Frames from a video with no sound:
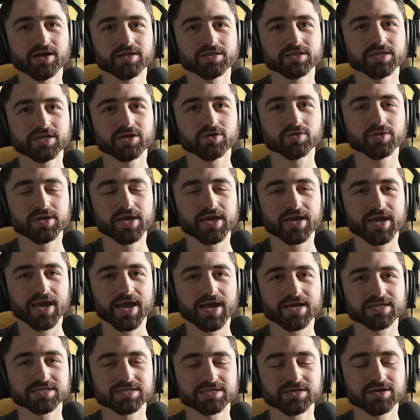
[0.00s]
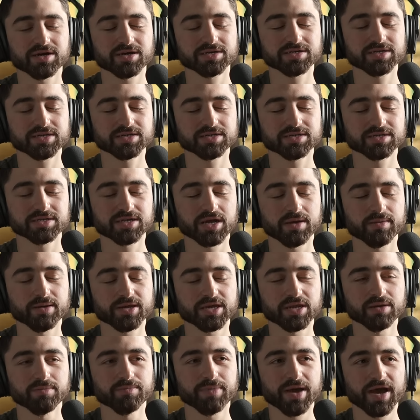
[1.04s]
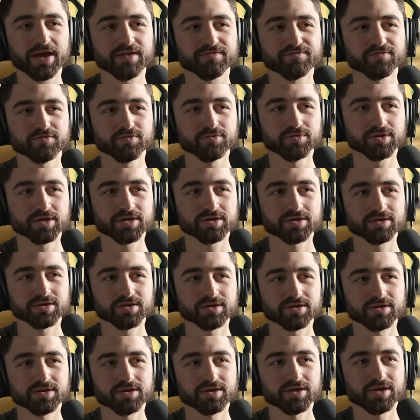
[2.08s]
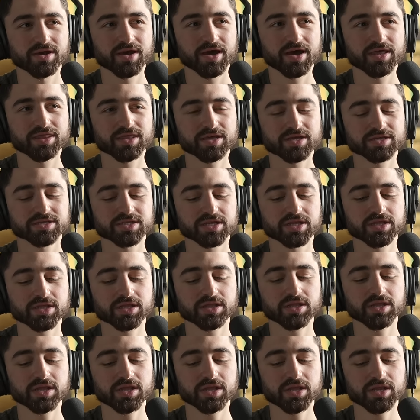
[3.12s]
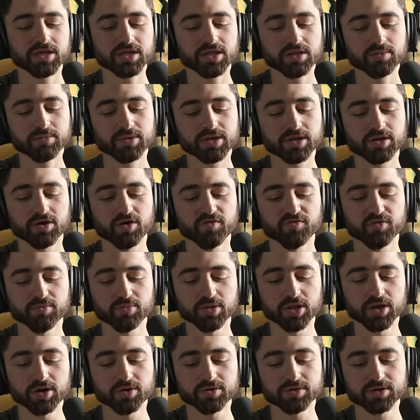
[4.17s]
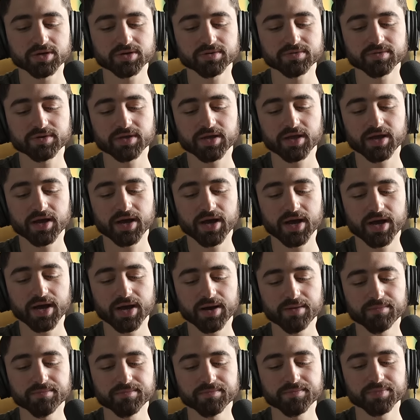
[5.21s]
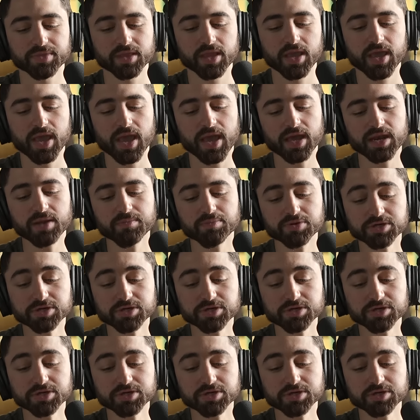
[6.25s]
linoleic acid content does not make it a bad food. I think it's a little bit overblown. Um, and in